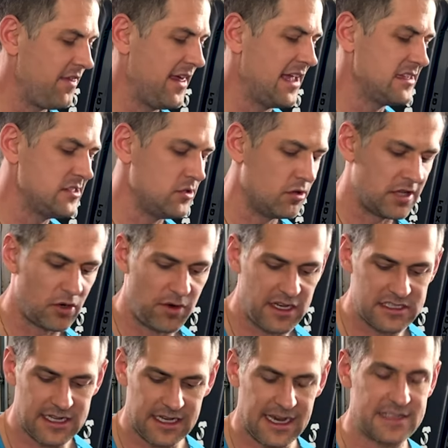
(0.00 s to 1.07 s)
that's the only
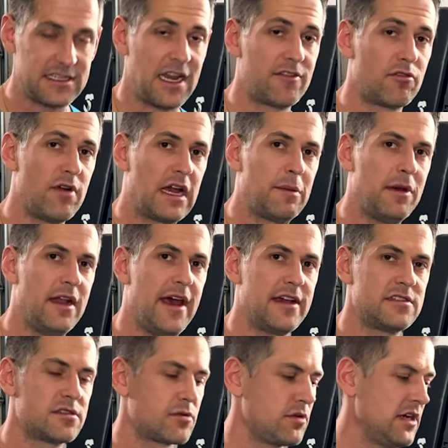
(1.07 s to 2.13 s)
reason I guess I'd ever recommend
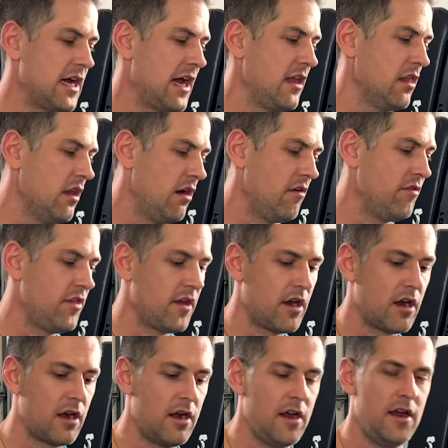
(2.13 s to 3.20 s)
X3. I love
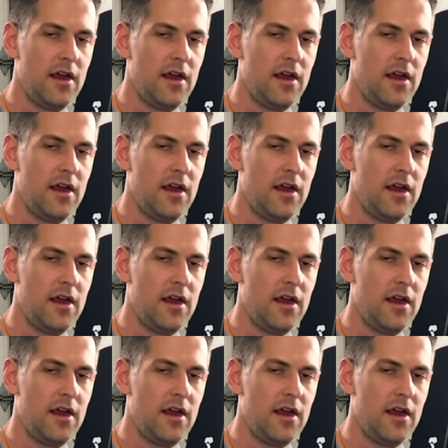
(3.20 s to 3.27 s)
their